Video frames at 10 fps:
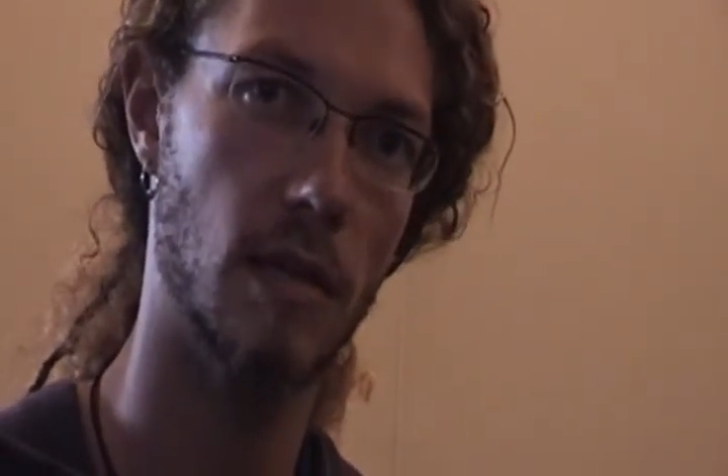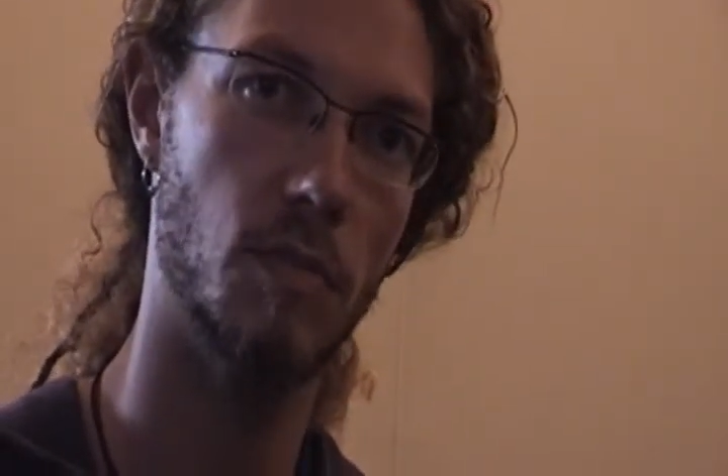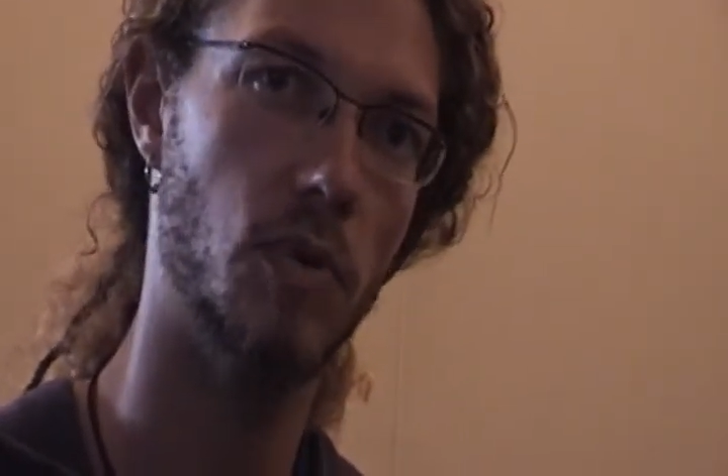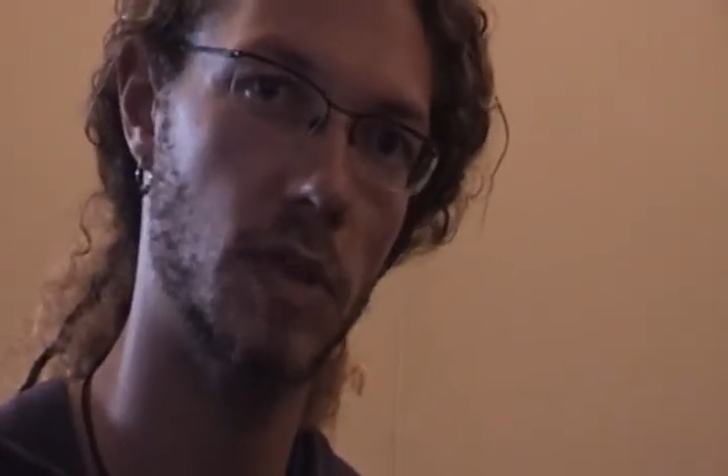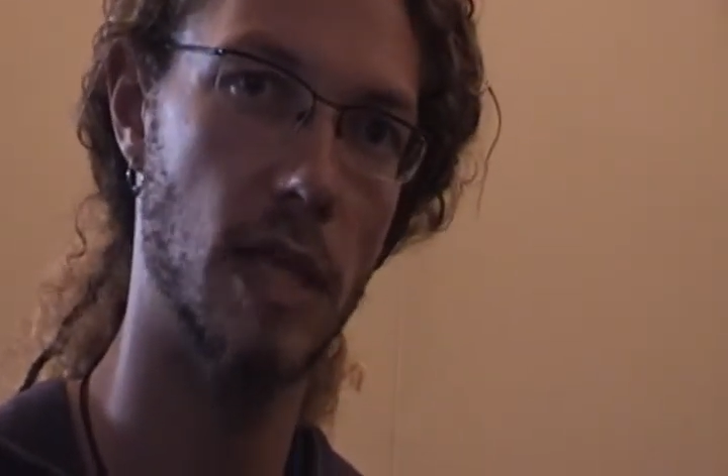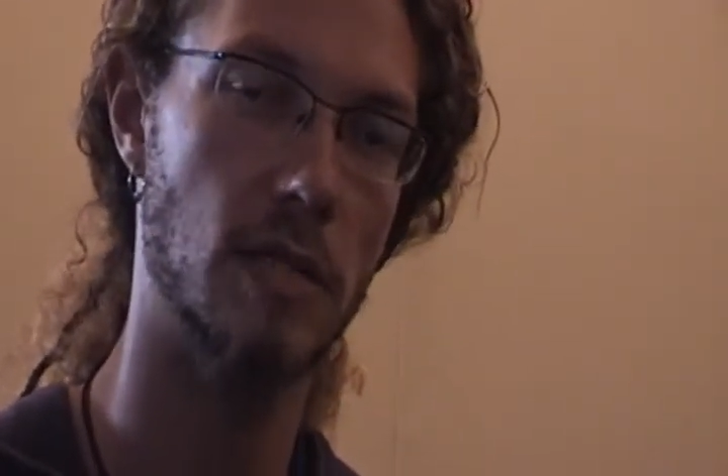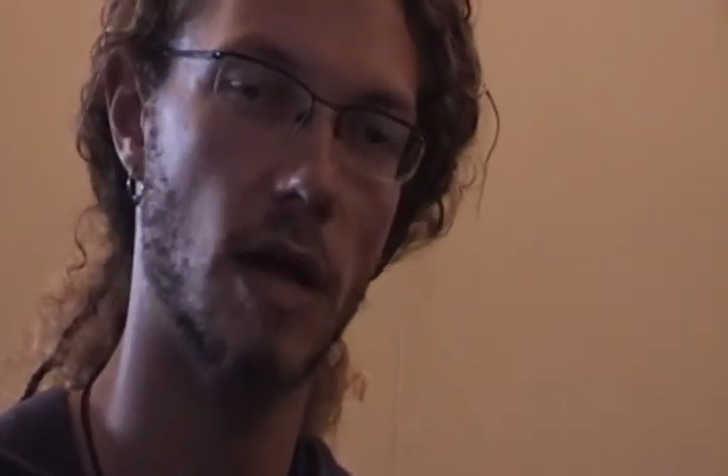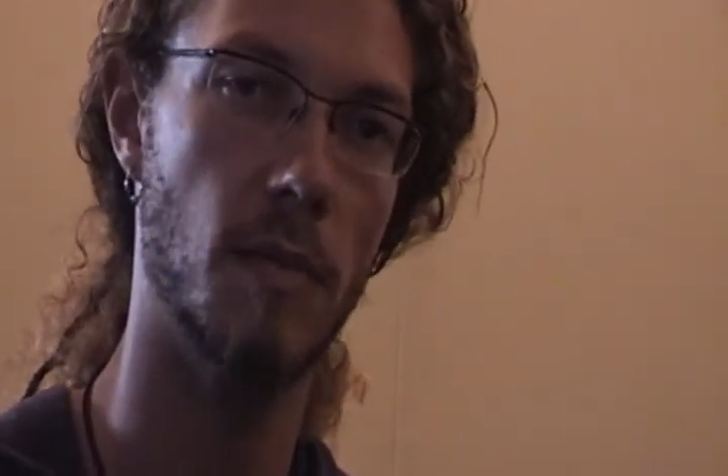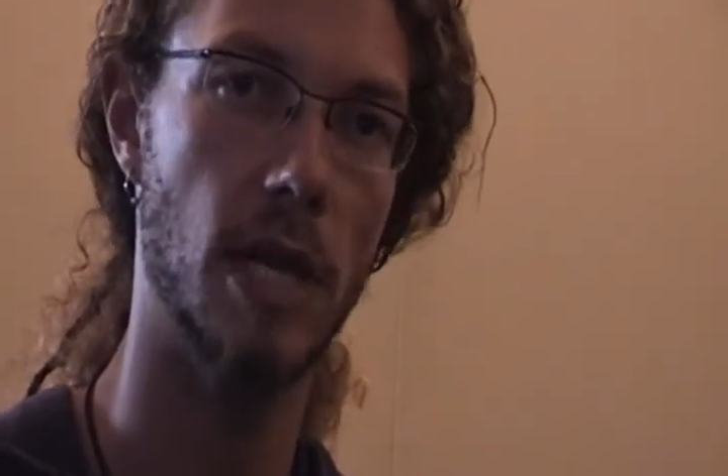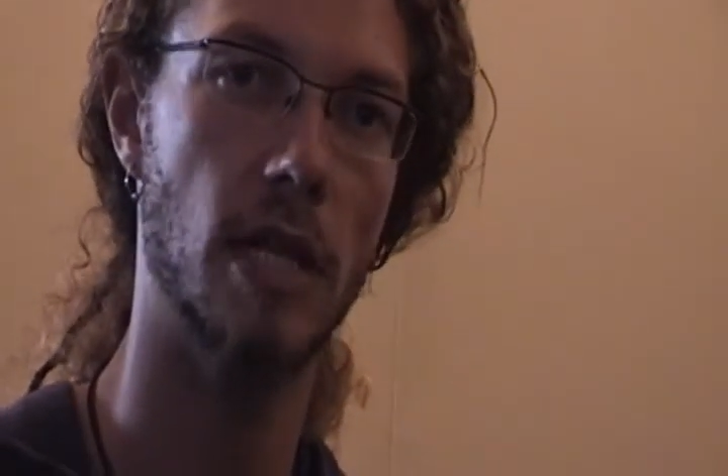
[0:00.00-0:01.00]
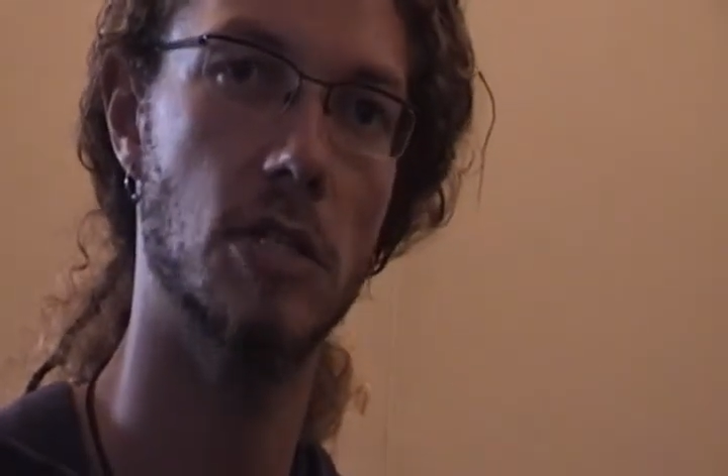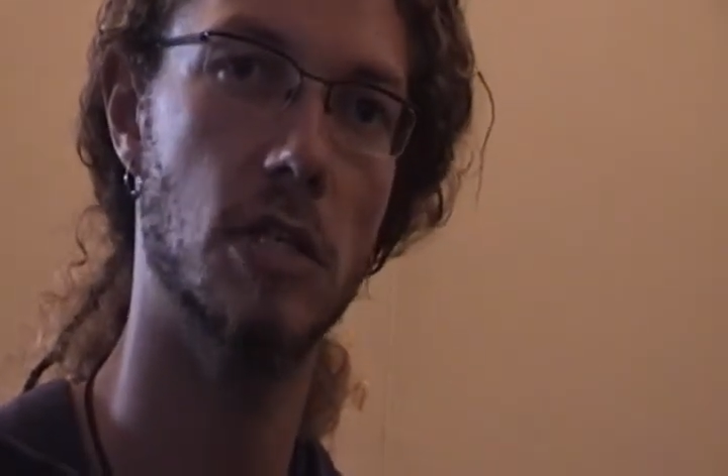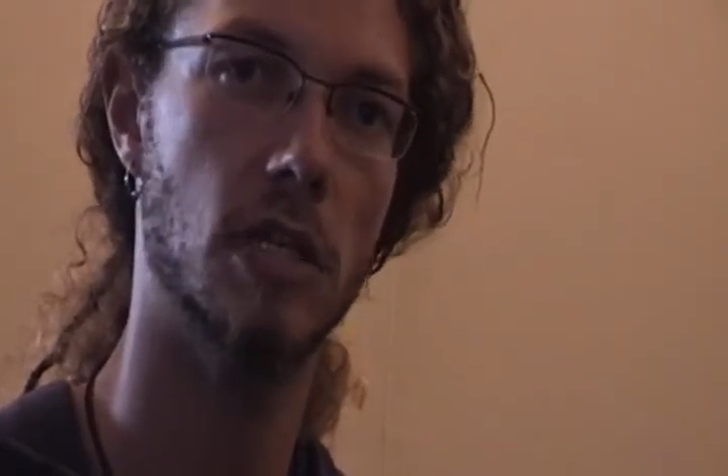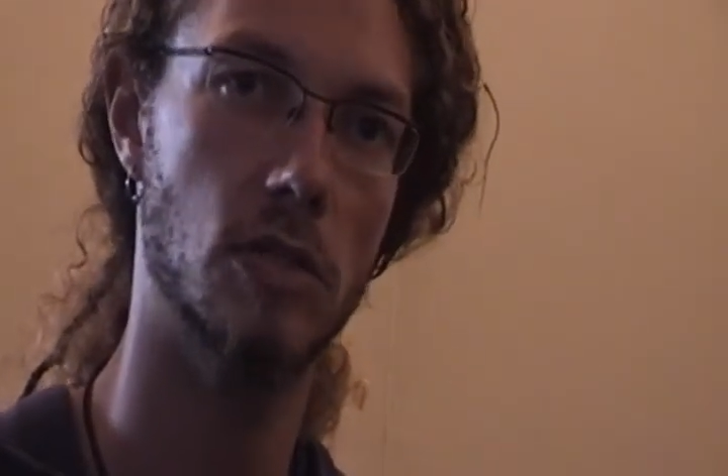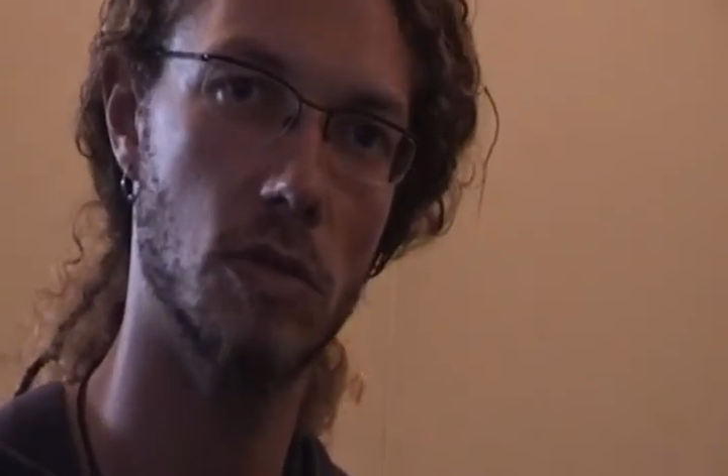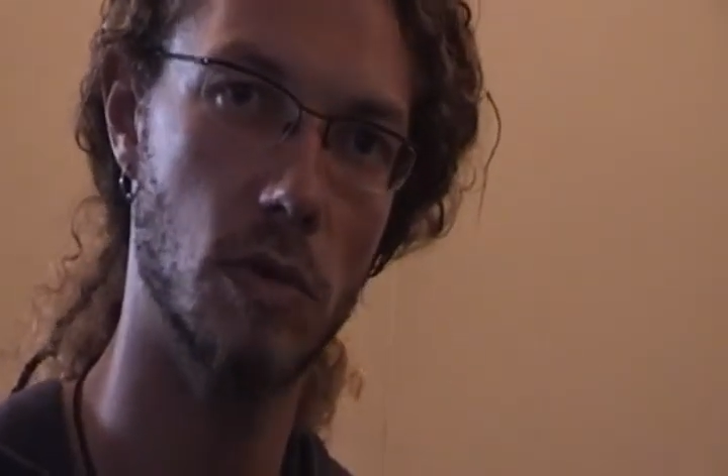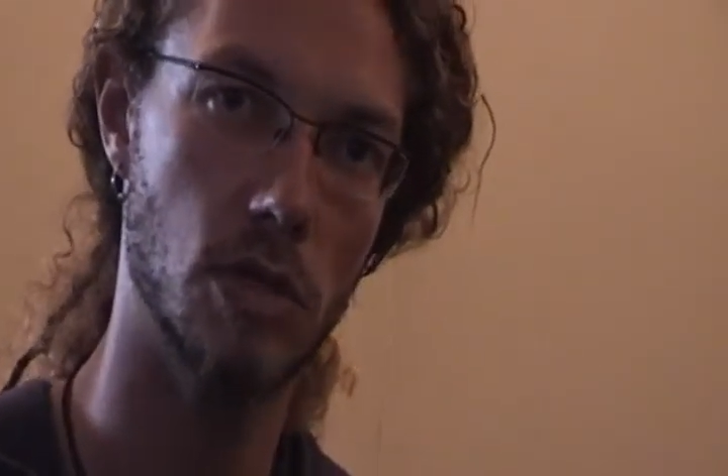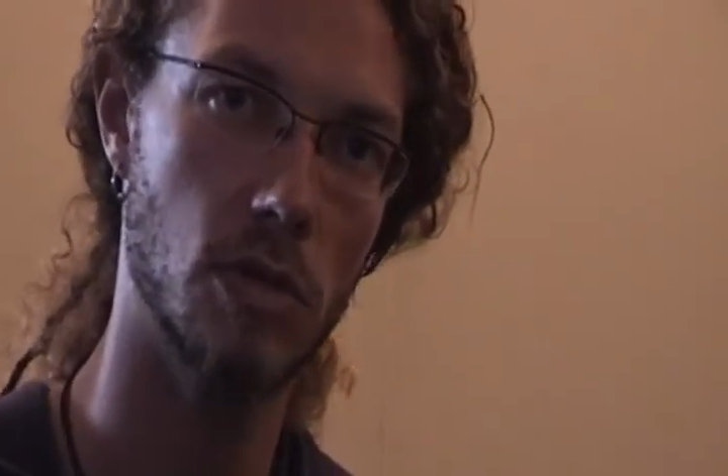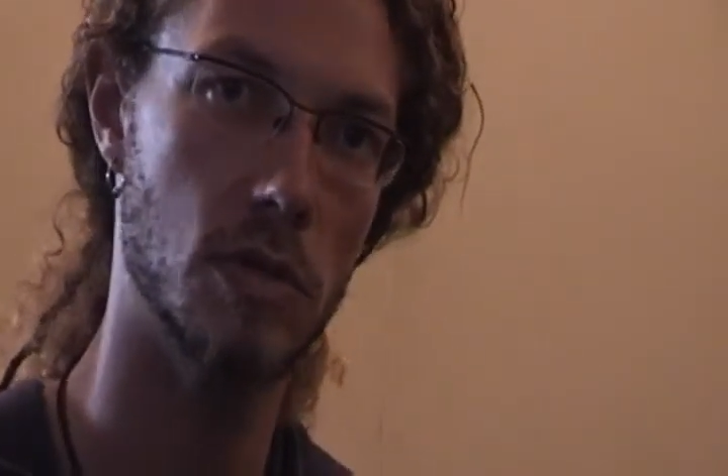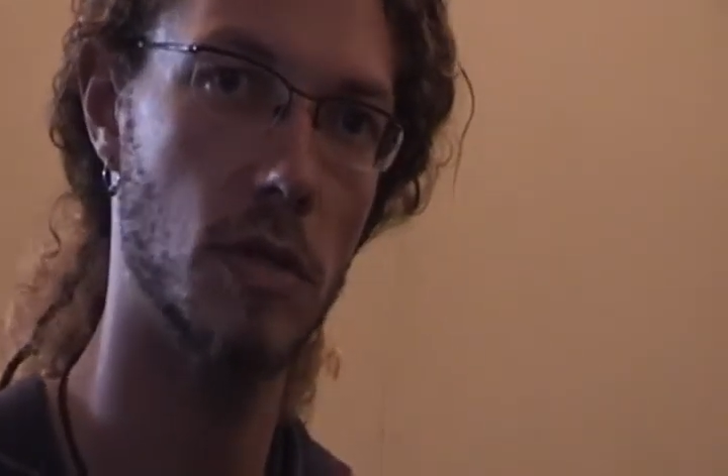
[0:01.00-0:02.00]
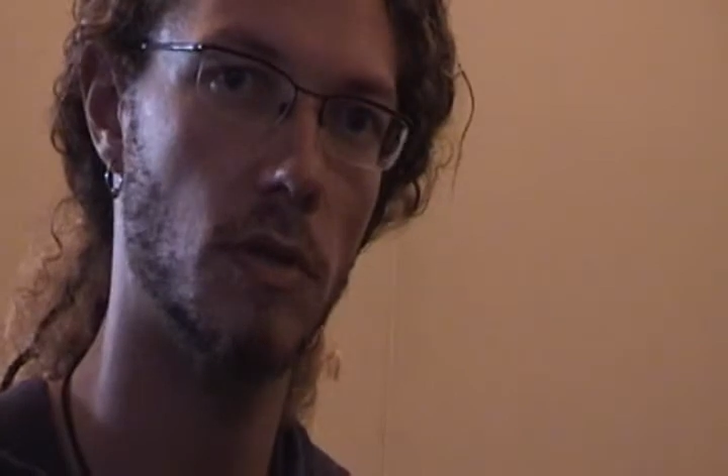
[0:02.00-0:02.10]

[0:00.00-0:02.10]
put their time and energy into and use on the